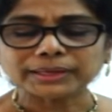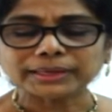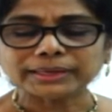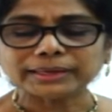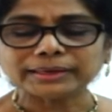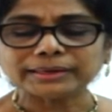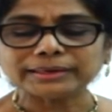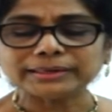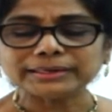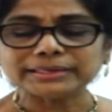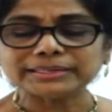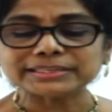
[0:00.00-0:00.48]

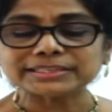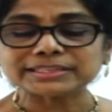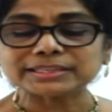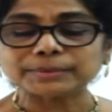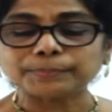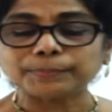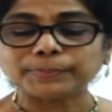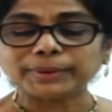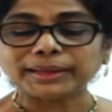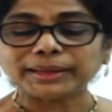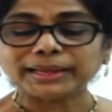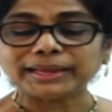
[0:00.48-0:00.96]
He reached
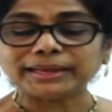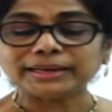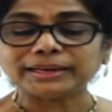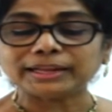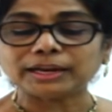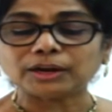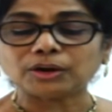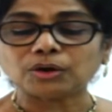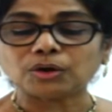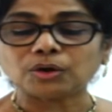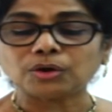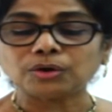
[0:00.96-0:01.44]
the plain
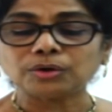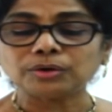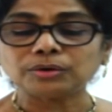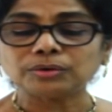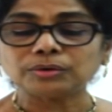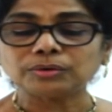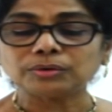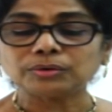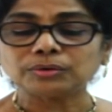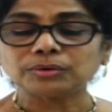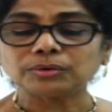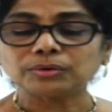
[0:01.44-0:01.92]
along
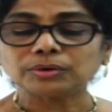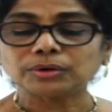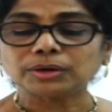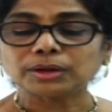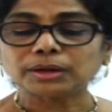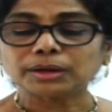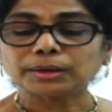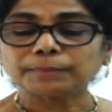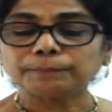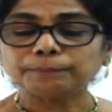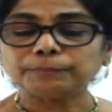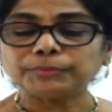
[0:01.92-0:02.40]

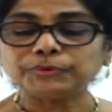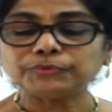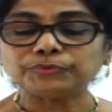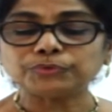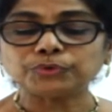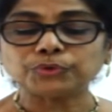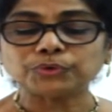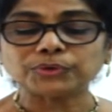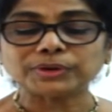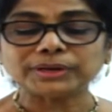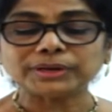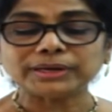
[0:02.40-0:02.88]

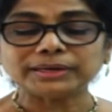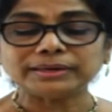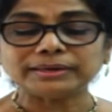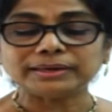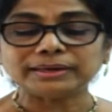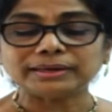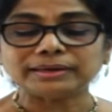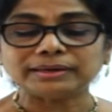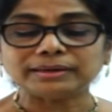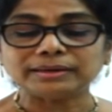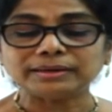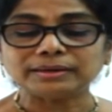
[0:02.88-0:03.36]
before he
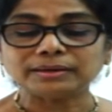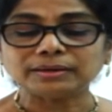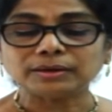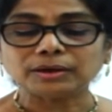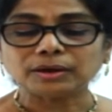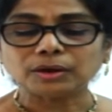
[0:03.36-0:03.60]
did,